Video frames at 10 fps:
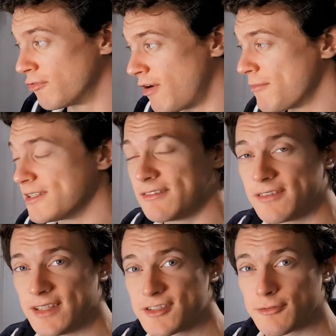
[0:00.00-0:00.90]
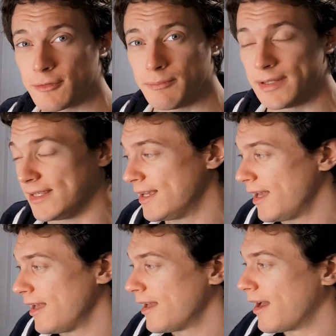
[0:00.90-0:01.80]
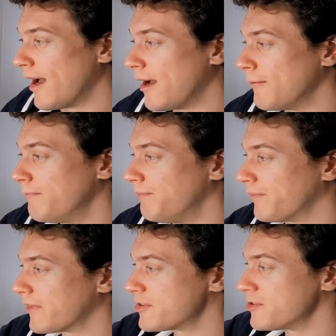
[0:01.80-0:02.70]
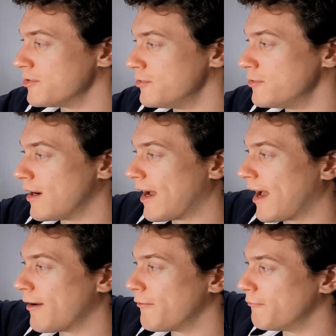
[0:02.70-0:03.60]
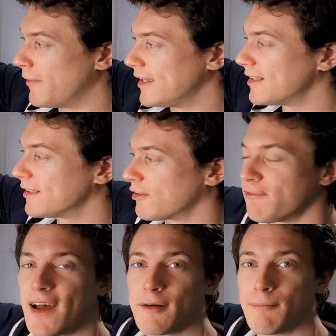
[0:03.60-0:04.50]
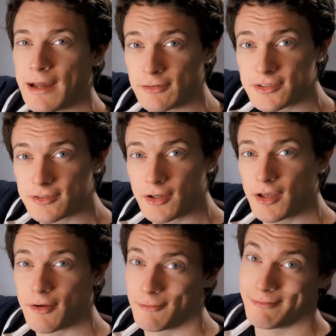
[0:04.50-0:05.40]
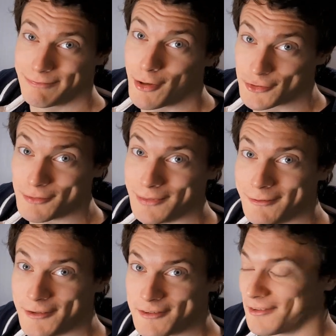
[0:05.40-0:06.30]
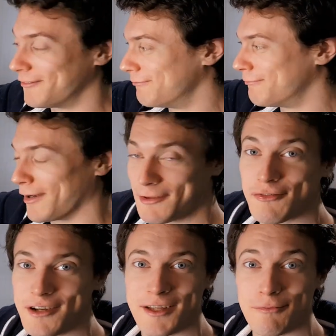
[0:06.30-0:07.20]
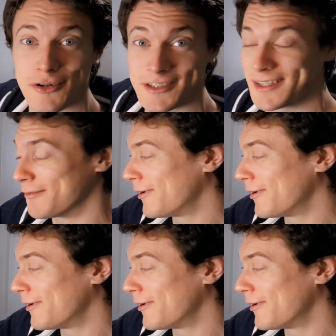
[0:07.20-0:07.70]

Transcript: the remedy for this would be to make a little fan mount, possibly with by 3D printing a